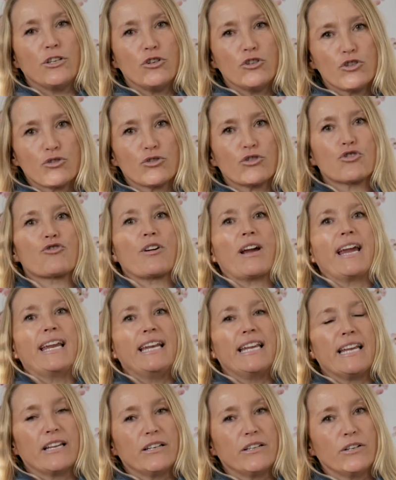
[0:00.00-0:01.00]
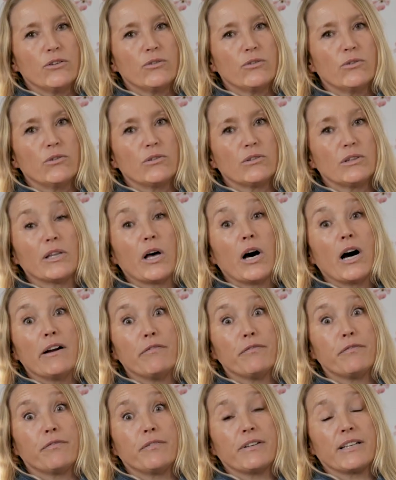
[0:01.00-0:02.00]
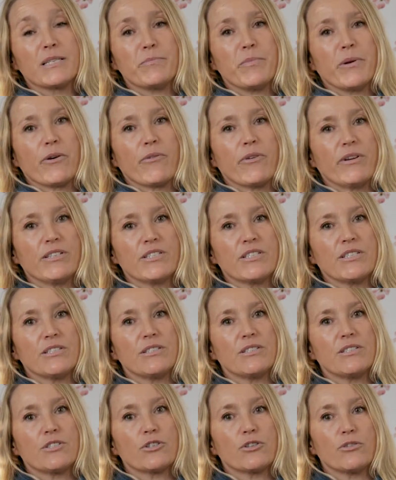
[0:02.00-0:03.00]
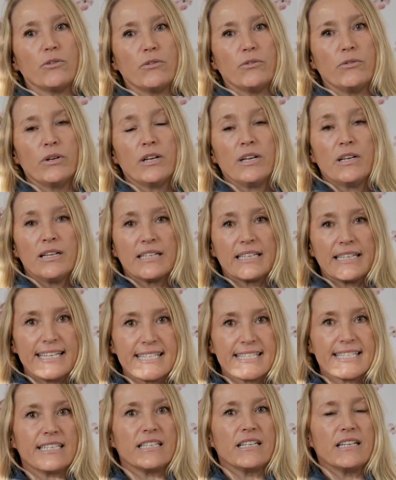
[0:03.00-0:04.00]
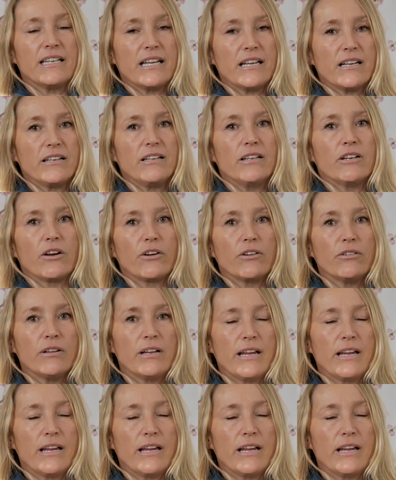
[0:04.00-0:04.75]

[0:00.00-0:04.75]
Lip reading: Use your training and your life experiences to listen and, you know,